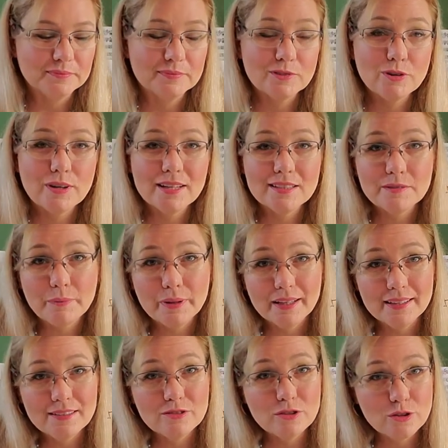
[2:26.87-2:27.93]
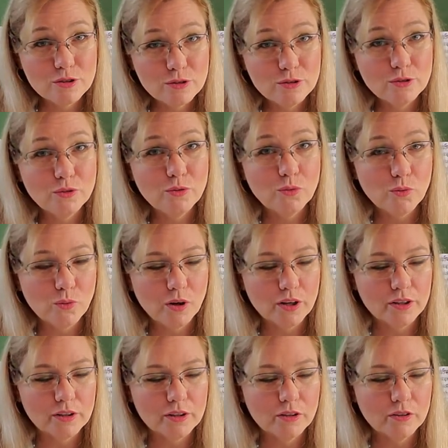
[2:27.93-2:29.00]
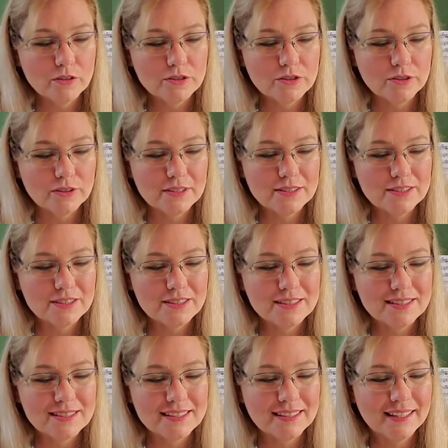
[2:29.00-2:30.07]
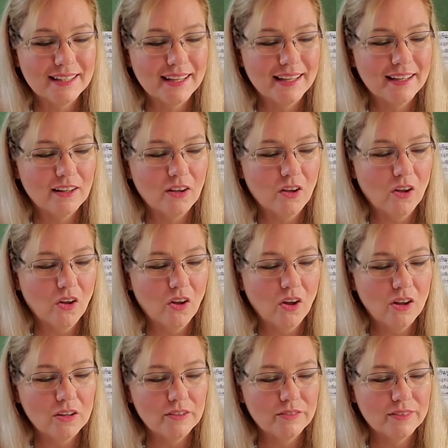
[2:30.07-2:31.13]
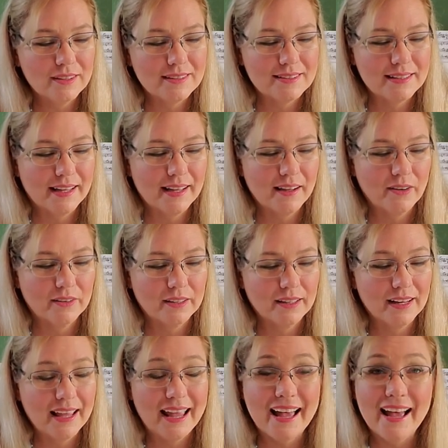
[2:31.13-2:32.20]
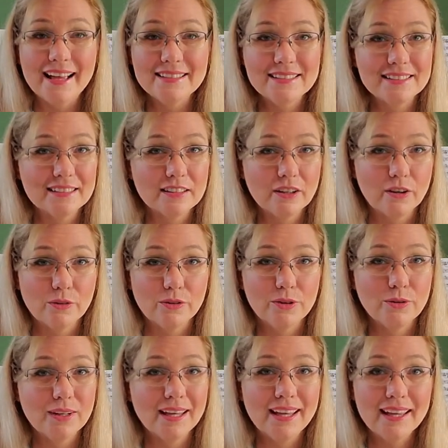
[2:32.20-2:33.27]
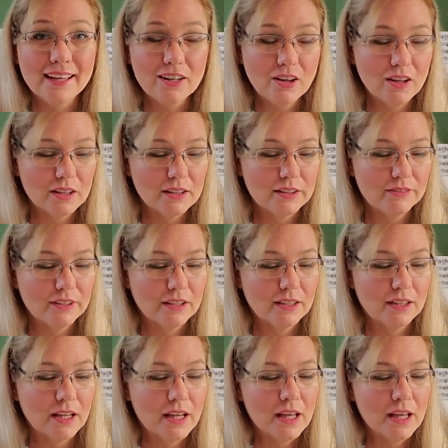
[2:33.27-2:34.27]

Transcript: transplant to water culture, is just get all of this out. It has to go. You cannot leave it in